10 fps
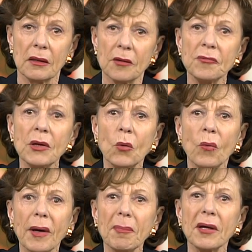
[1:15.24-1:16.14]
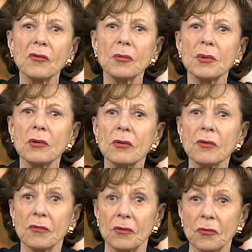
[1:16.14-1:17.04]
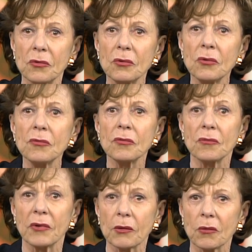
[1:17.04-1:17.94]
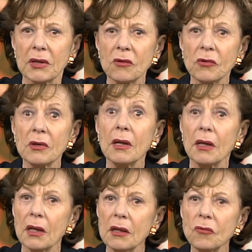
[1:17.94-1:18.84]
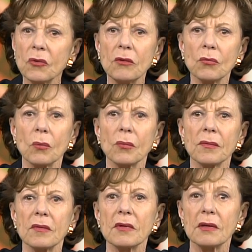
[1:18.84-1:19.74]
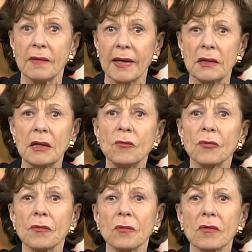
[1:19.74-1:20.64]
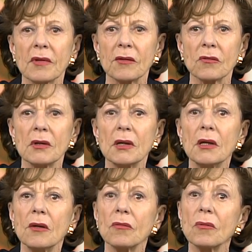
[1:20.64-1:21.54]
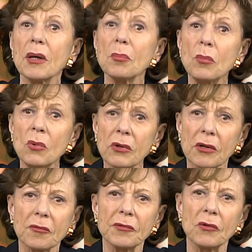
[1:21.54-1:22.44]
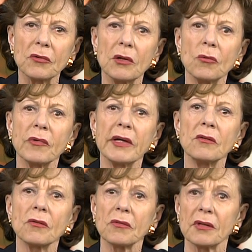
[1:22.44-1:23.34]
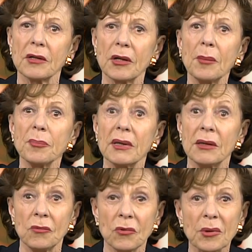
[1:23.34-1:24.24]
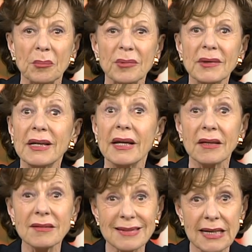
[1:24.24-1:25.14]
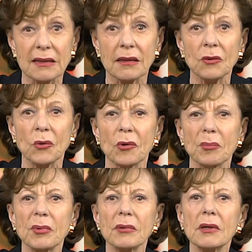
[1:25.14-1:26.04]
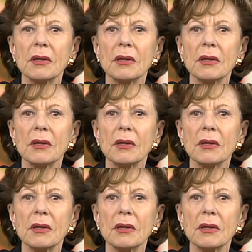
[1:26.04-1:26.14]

giving web entrepreneurs the rules, recognition and resources they need for success so that more of those innovators start up in Europe and stay in Europe.